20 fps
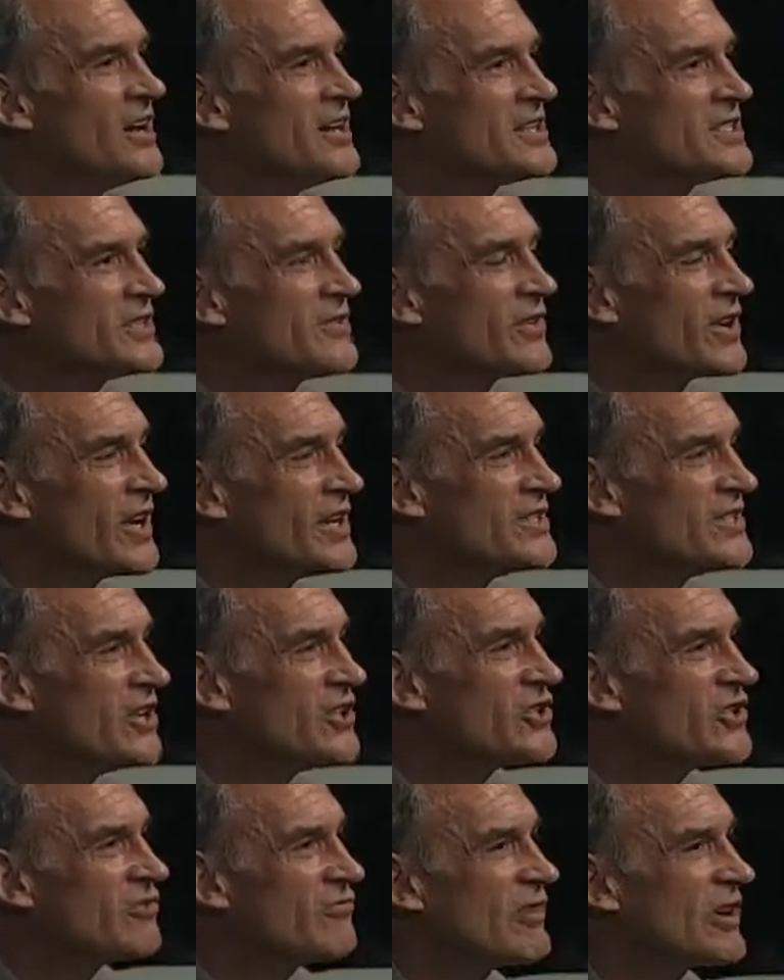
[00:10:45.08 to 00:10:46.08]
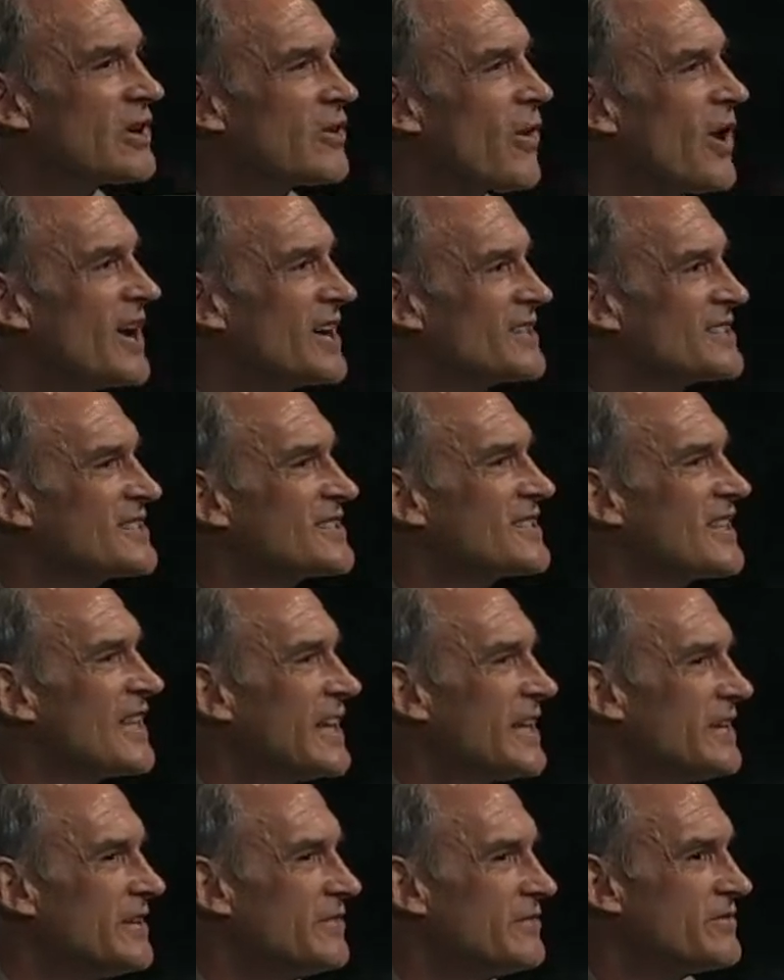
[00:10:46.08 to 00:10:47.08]
Civilization requires
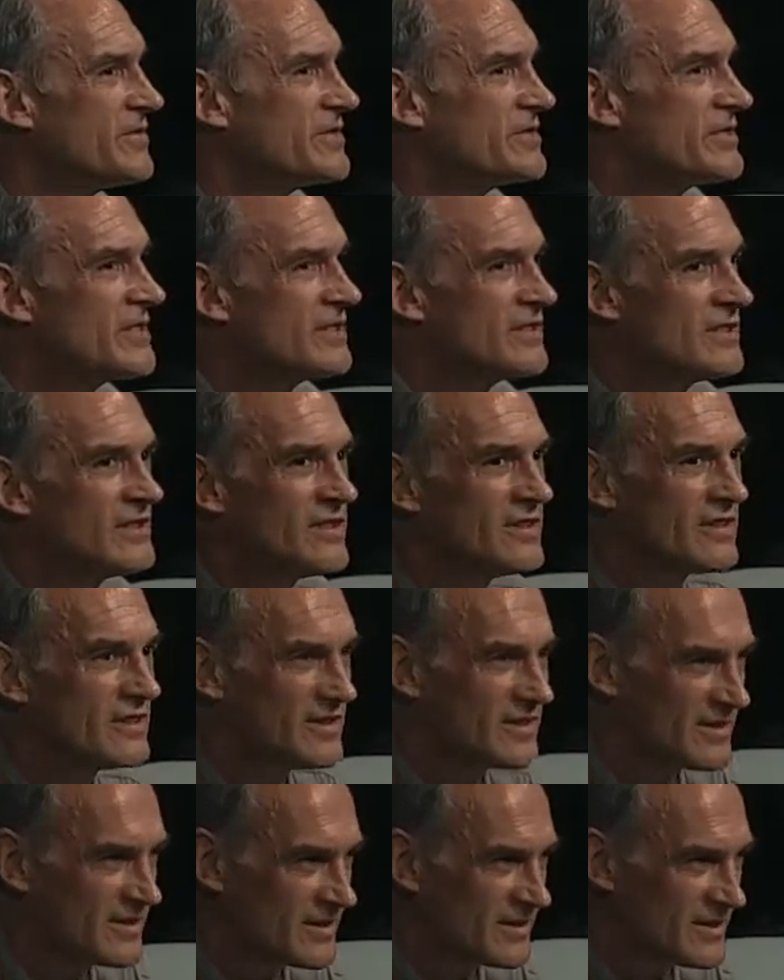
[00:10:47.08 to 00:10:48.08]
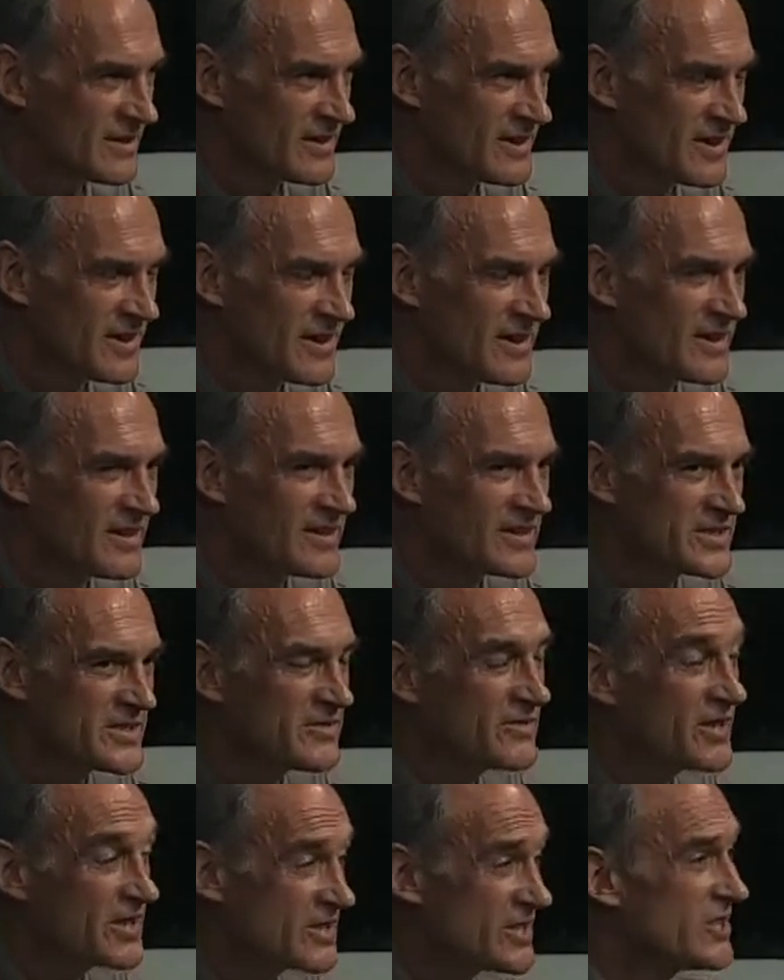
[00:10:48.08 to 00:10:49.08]
slaves.
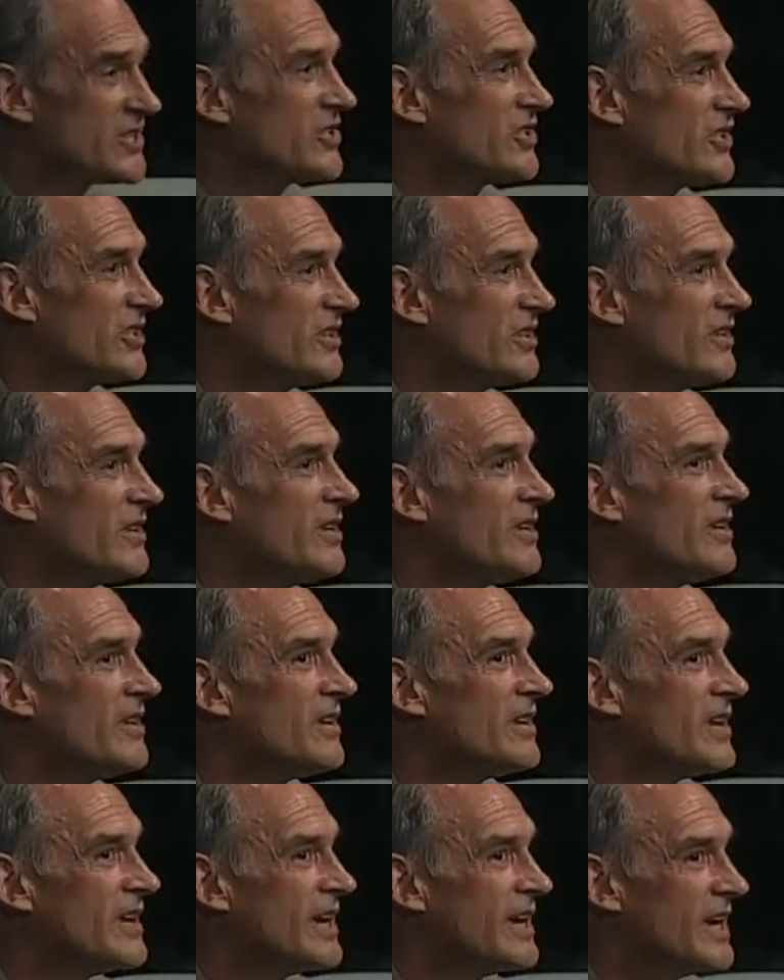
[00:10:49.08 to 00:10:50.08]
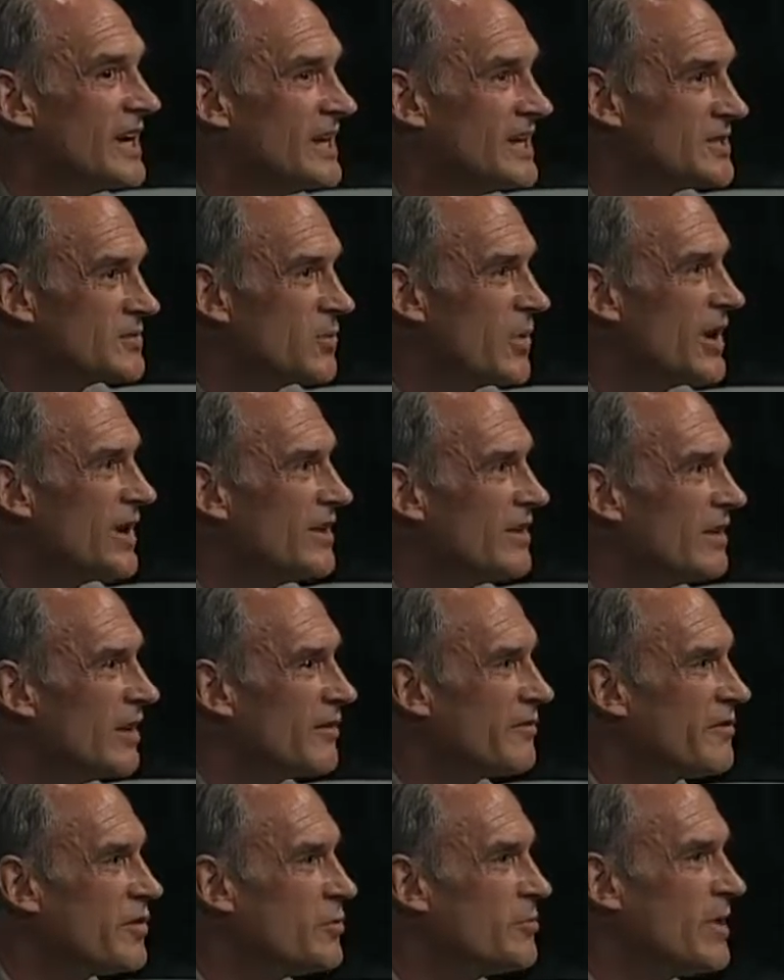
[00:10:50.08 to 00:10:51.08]
Civilization is when a
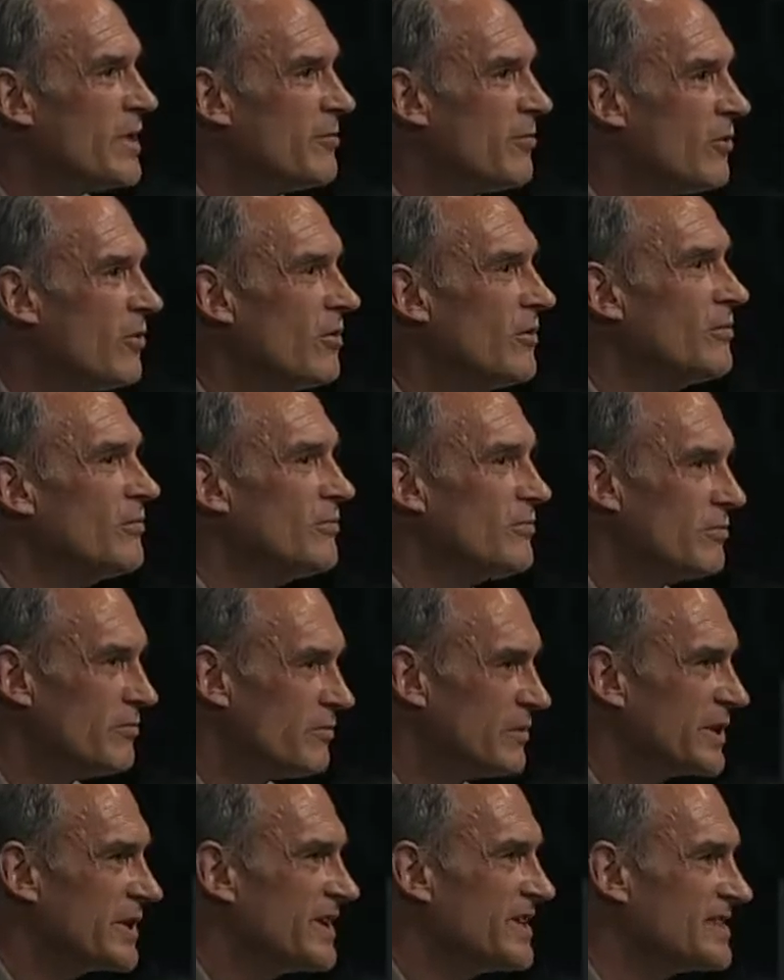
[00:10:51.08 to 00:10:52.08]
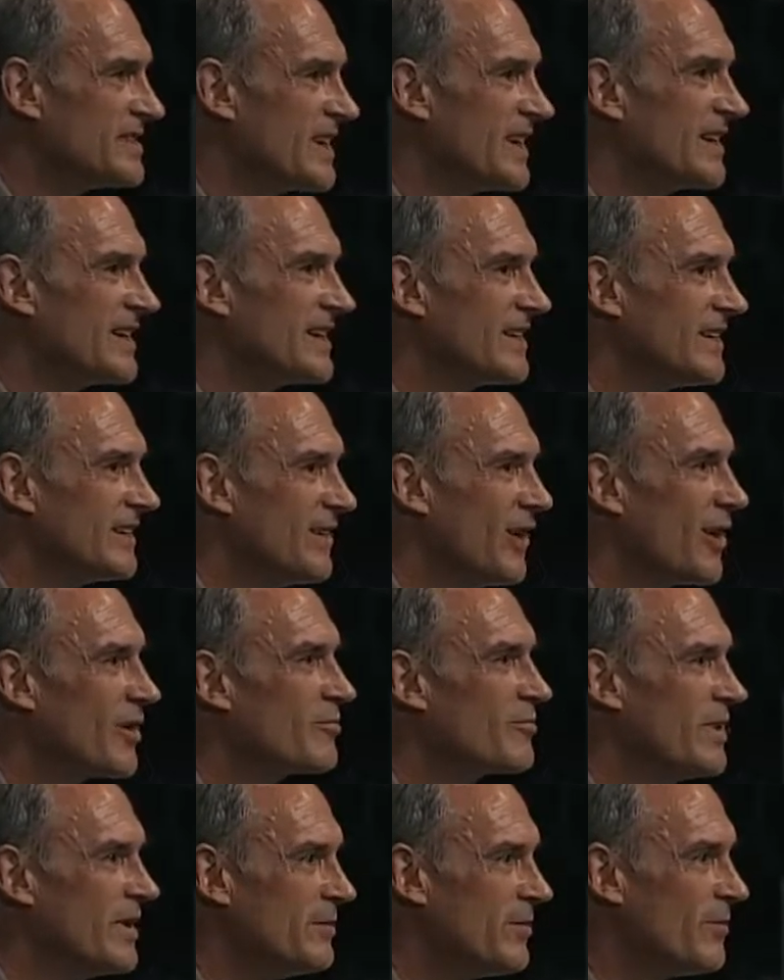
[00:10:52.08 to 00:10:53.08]
few people begin telling a lot
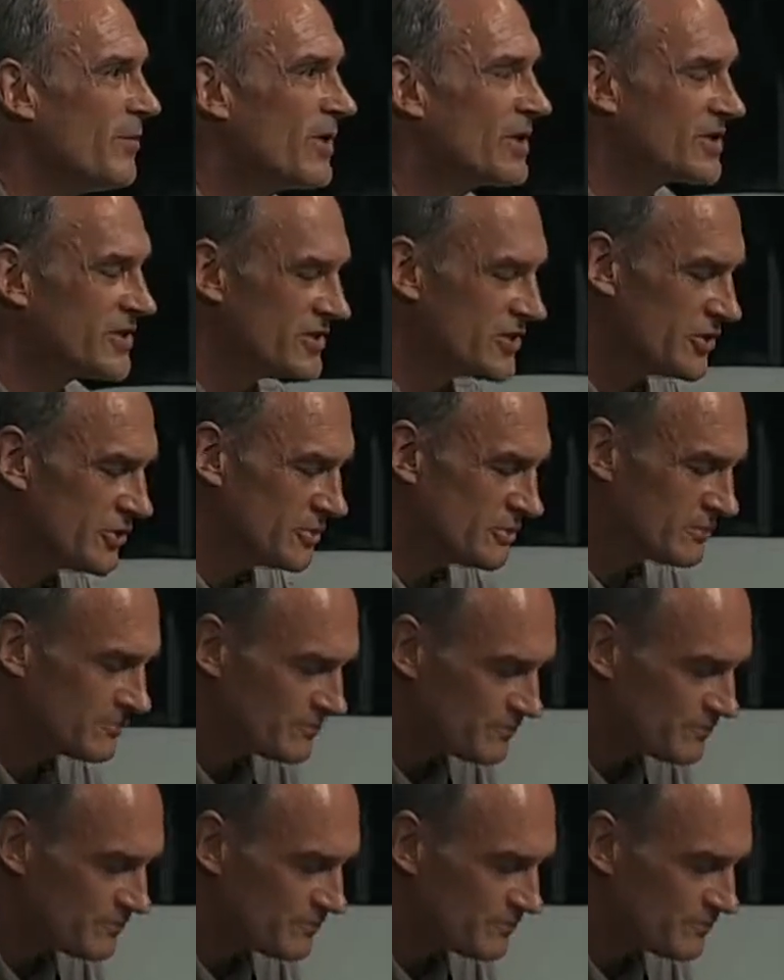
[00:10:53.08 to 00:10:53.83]
of people what to do.